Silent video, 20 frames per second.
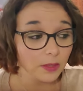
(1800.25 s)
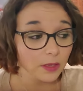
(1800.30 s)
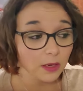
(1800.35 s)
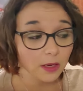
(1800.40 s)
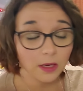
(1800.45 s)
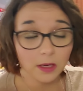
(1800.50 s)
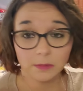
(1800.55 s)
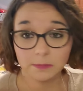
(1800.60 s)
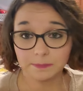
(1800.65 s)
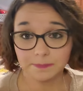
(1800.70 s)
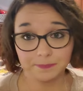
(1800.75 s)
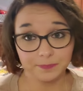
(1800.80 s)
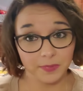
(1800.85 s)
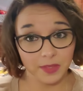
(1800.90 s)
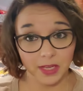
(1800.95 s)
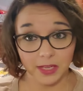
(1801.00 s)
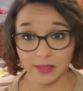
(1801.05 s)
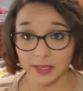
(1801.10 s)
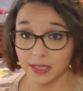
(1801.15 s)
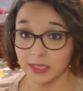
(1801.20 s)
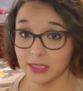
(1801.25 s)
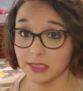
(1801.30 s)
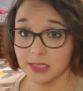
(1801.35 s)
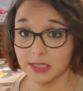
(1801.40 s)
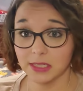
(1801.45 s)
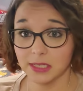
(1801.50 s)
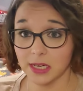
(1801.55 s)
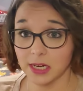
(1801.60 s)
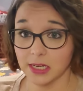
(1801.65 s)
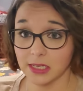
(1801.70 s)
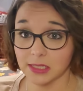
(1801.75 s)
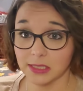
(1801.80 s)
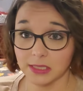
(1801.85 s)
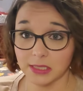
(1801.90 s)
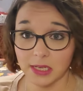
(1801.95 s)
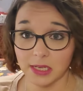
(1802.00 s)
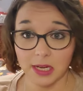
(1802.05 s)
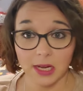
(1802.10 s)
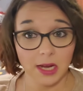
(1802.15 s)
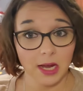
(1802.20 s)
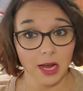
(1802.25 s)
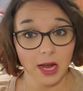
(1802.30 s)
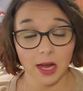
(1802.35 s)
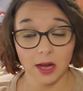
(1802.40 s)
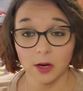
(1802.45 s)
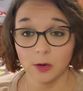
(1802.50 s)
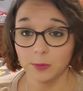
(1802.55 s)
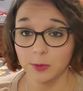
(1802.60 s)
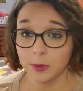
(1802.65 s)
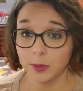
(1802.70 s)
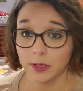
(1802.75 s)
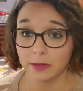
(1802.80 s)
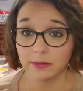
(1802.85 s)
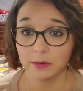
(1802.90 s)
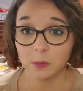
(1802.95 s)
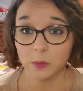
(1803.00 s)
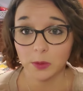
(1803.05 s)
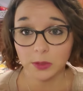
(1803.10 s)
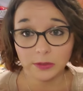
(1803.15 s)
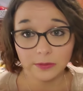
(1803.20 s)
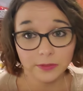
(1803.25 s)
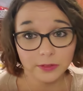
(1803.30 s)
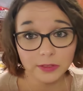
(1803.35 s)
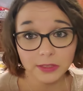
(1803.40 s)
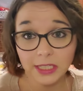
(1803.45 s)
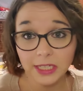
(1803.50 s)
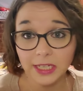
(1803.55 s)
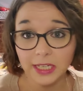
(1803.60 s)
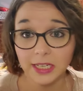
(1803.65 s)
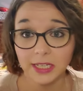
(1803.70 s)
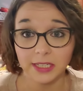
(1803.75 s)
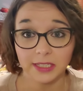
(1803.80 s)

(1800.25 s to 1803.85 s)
Um, and that is it, guys. I hope have a wonderful day,